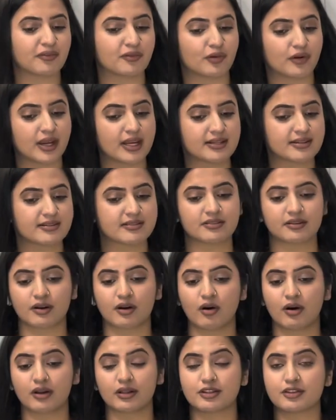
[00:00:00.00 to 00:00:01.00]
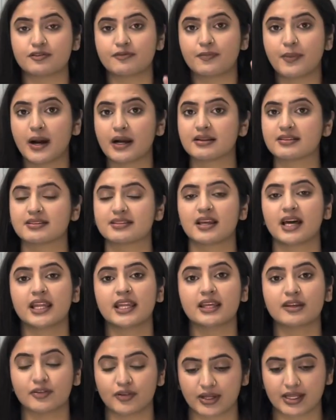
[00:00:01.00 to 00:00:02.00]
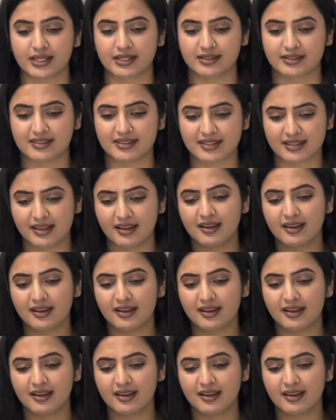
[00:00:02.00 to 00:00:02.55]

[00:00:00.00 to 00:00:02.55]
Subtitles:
Greatest Records of Pakistani Cricketers.